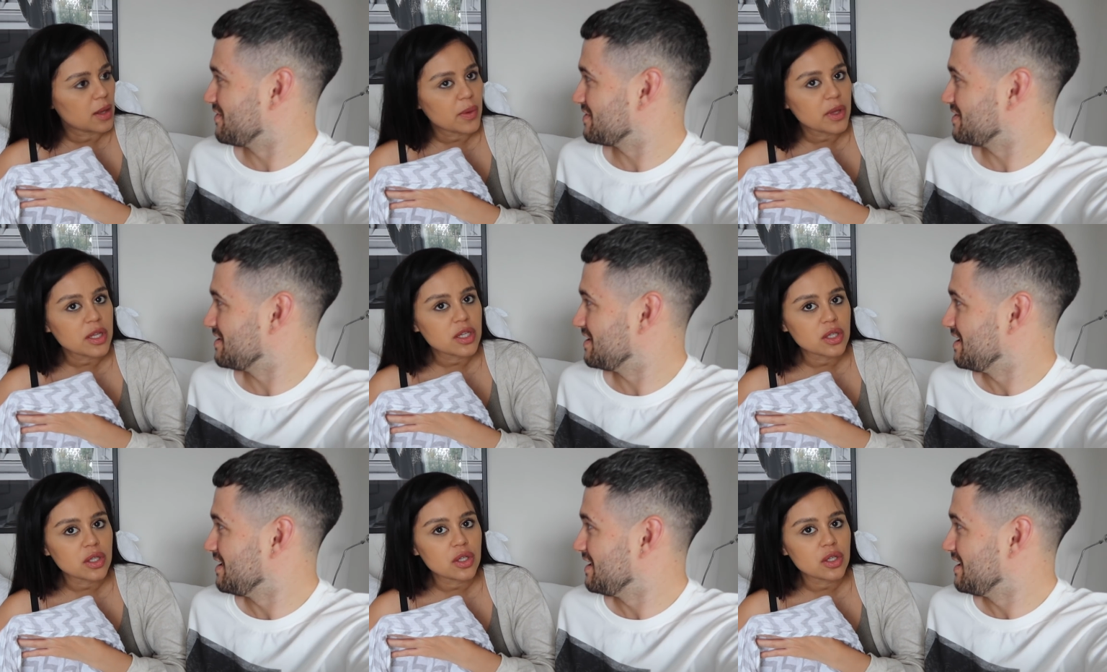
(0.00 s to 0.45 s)
Speaker 1: Yeah,
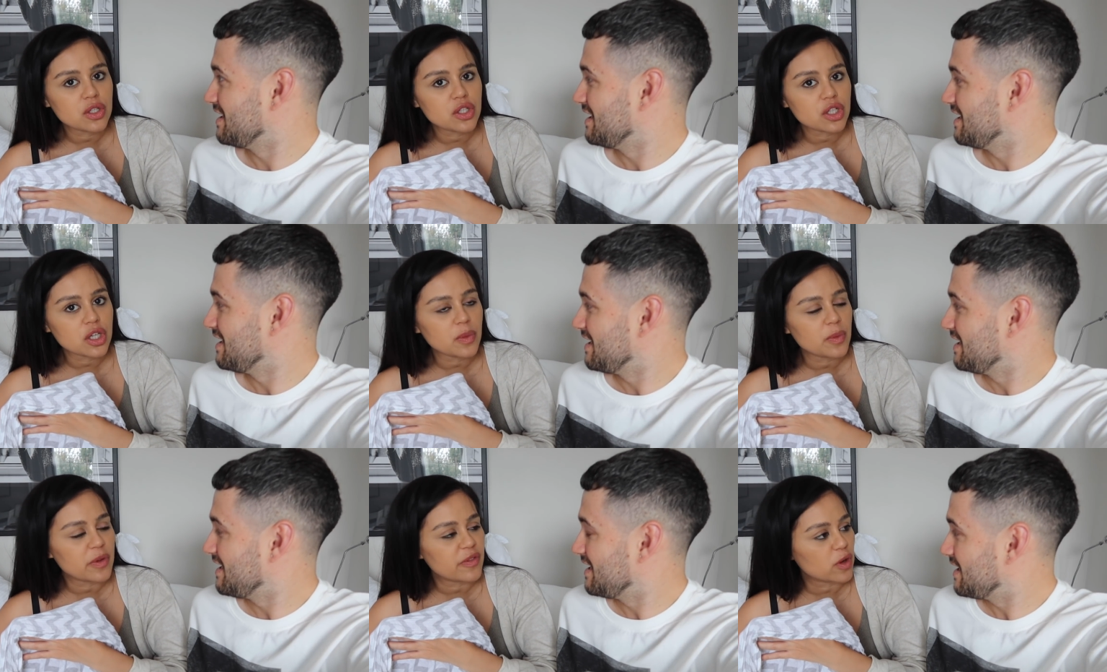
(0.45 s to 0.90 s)
you
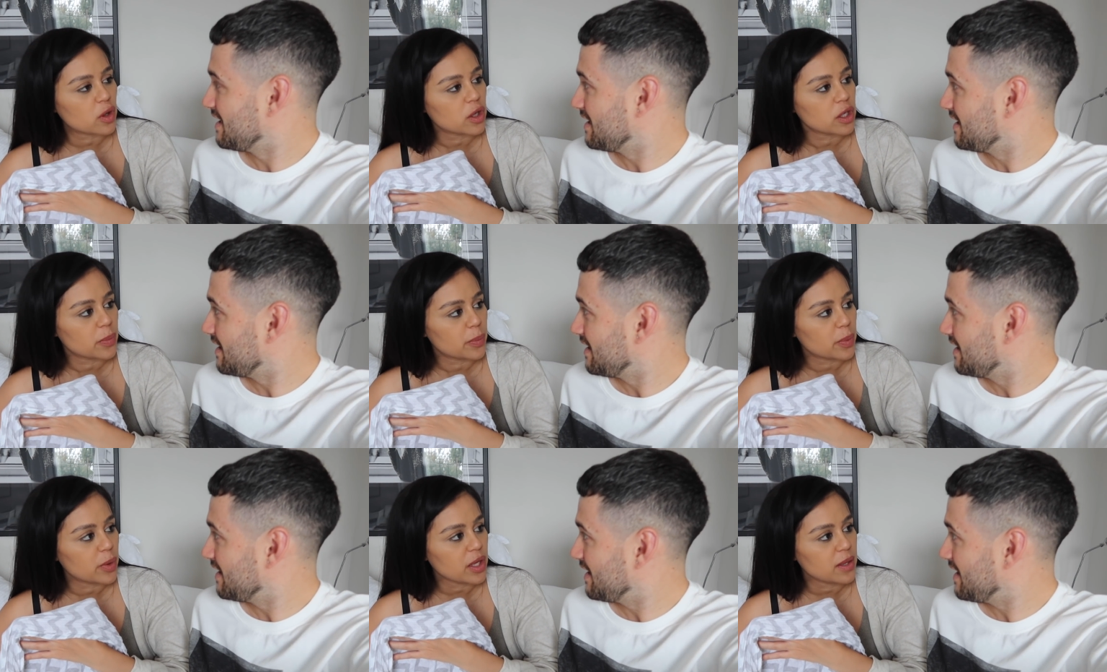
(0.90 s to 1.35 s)
do. We've got
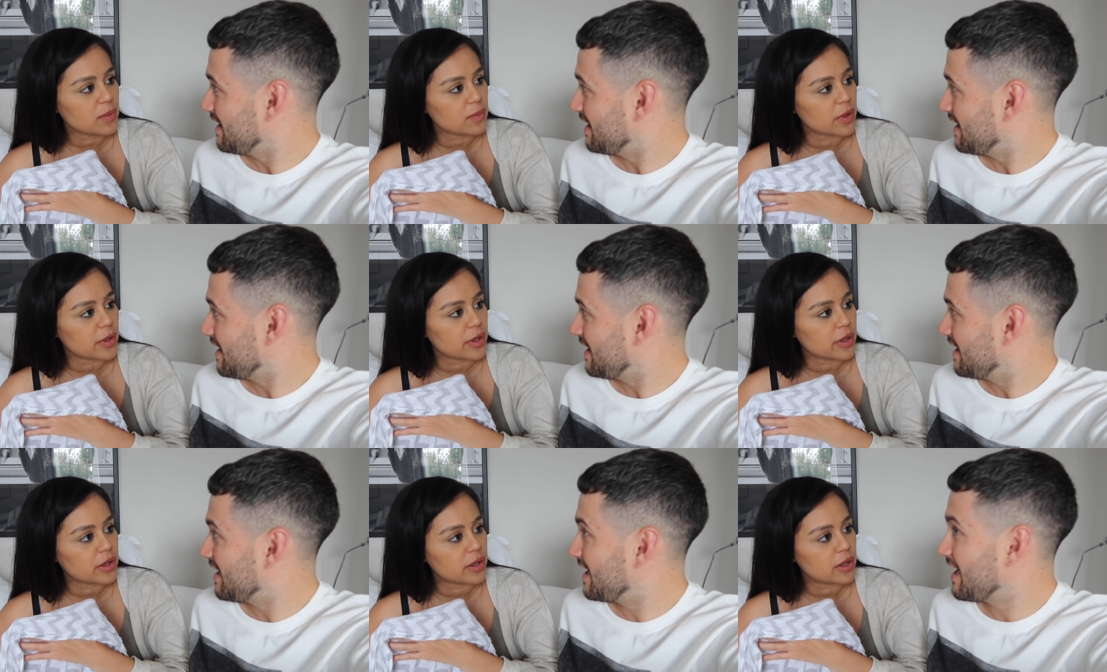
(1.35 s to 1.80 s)
an
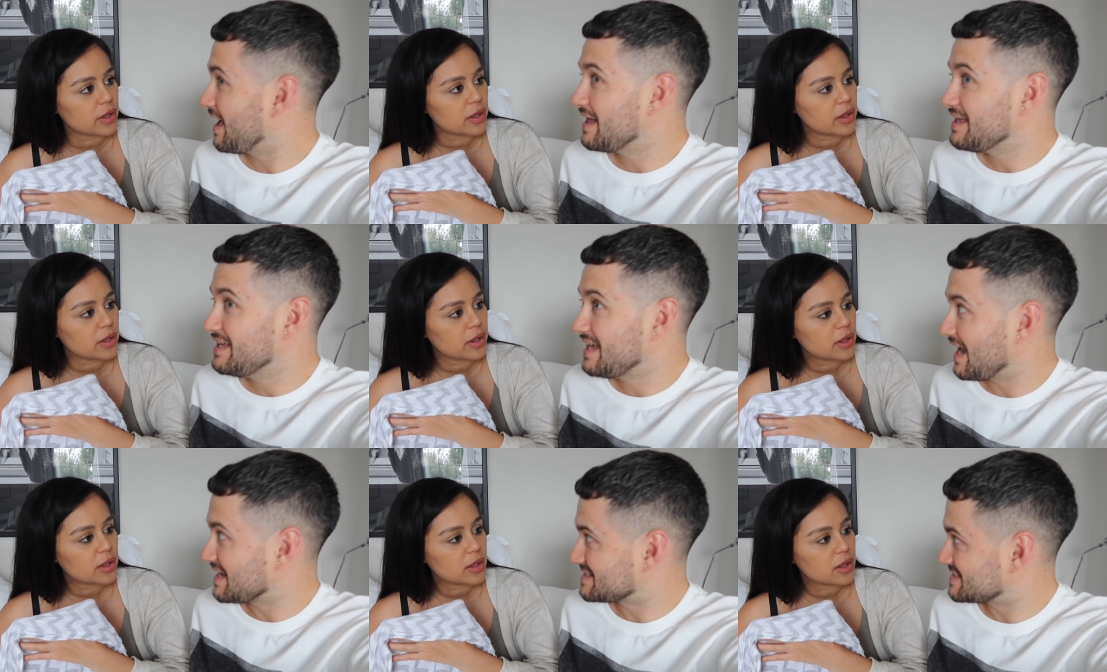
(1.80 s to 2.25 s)
appointment.
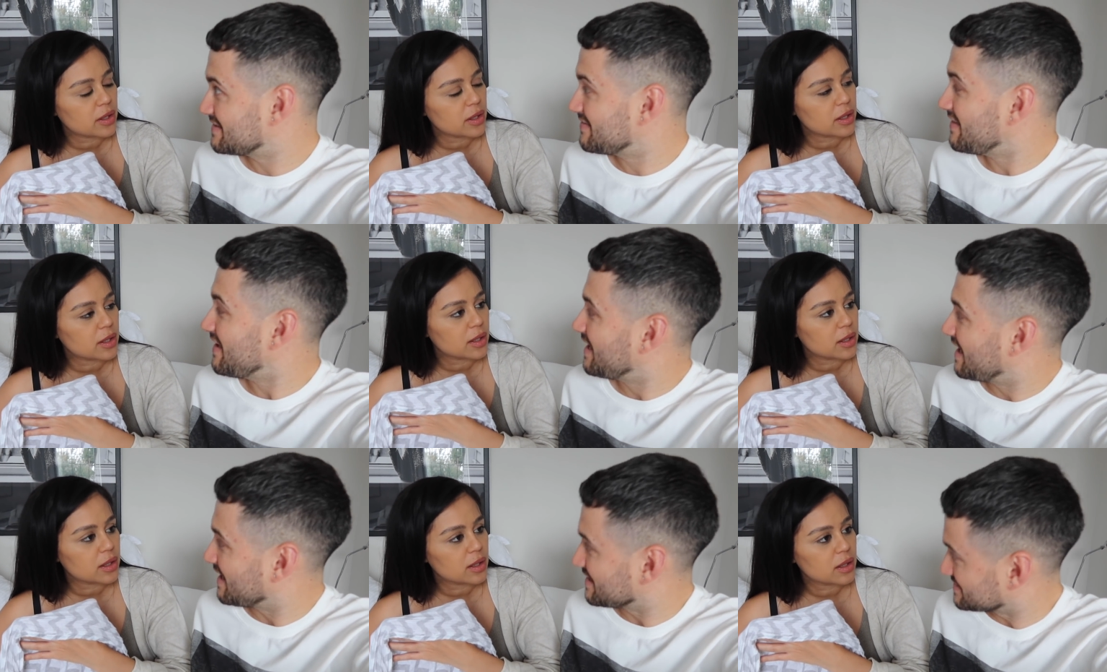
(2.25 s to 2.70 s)
Speaker 2: Yes,
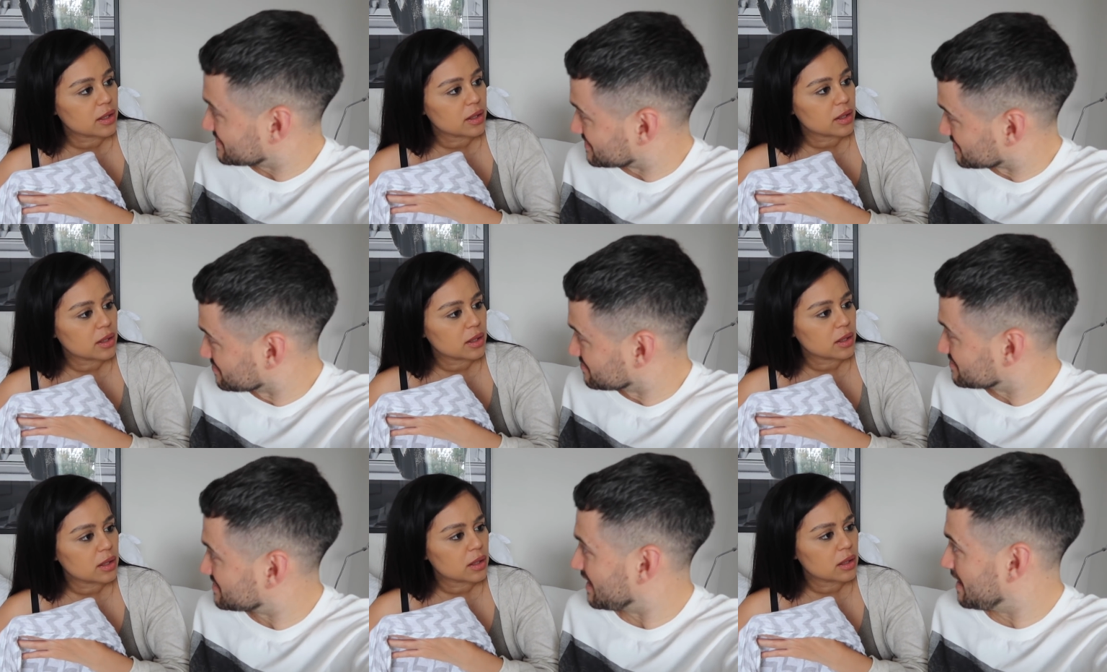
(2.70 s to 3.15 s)
they
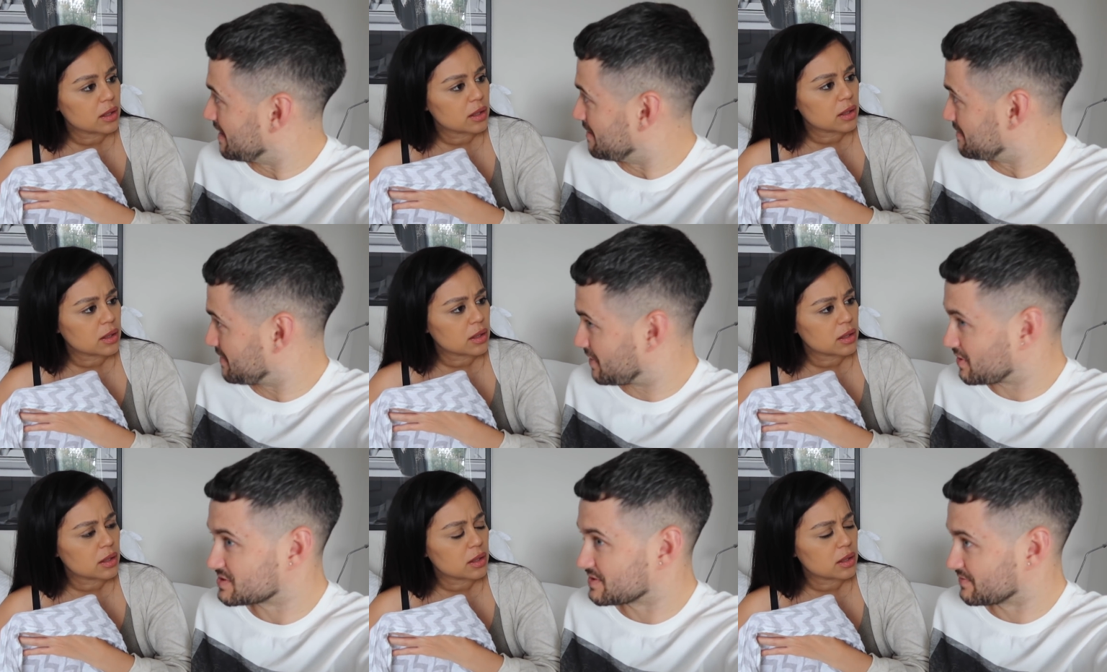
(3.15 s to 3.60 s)
cancelled
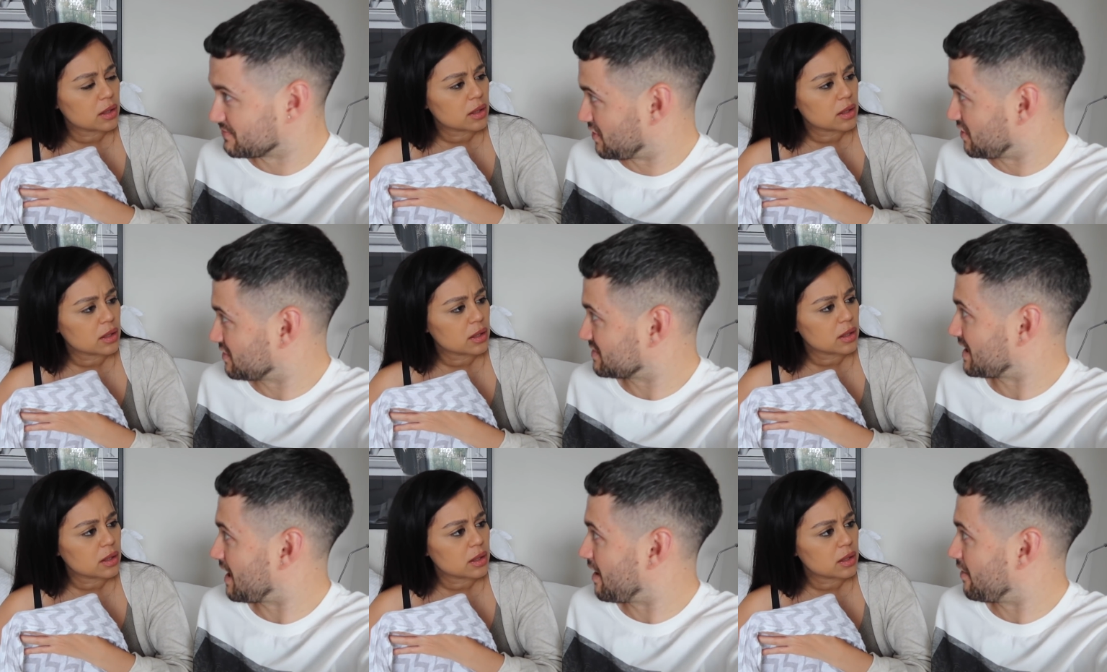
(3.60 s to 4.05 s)
it because of
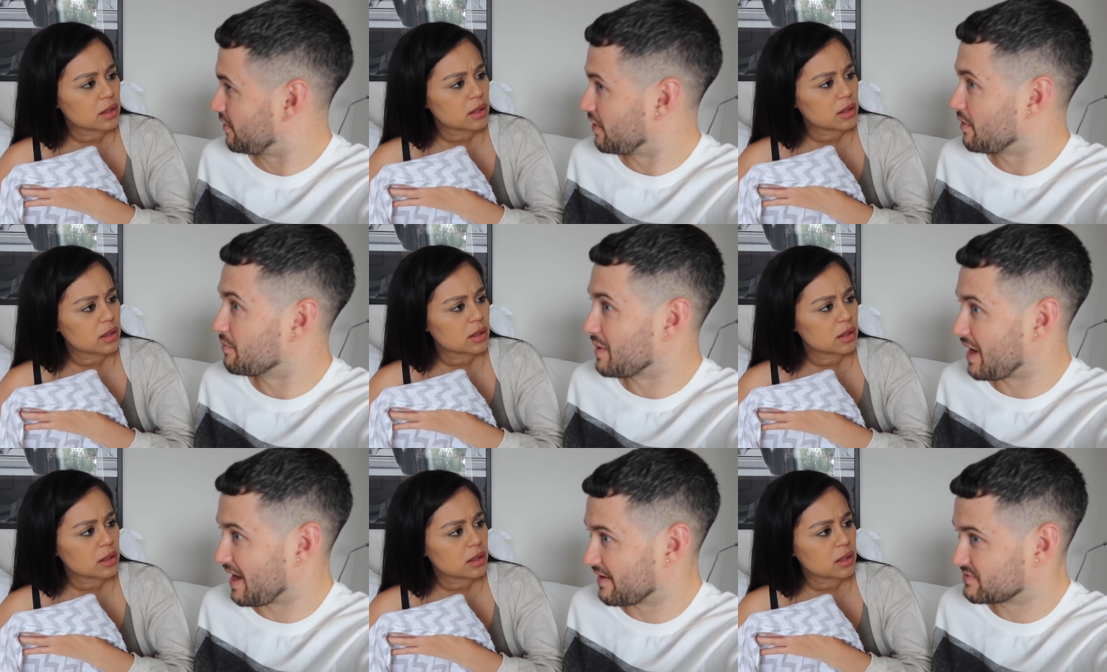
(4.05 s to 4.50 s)

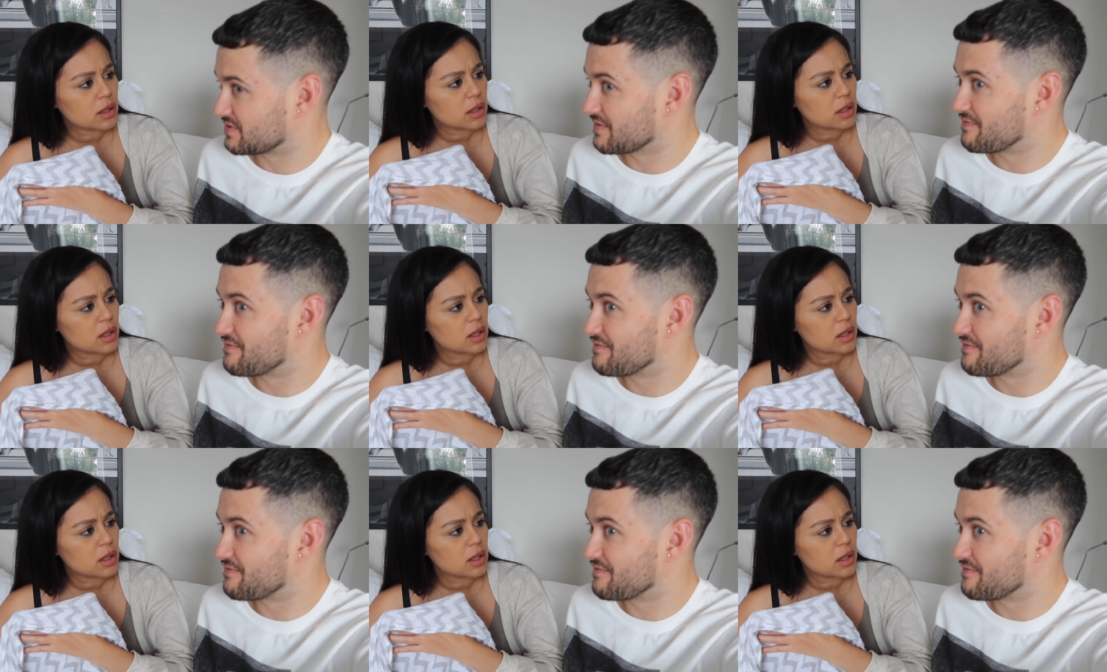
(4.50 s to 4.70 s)
lockdown and we have